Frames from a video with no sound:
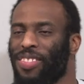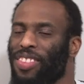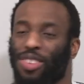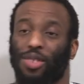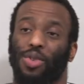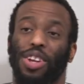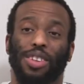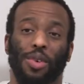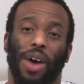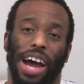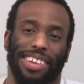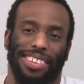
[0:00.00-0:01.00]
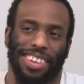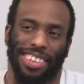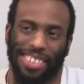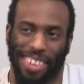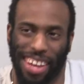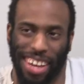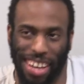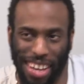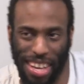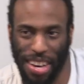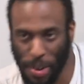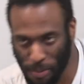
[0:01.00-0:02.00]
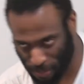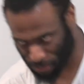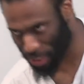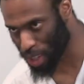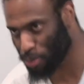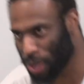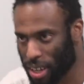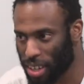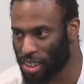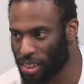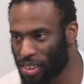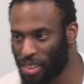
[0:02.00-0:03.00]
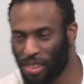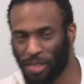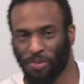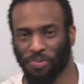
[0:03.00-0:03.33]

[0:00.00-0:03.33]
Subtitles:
So the reason why I say this ain't good is because,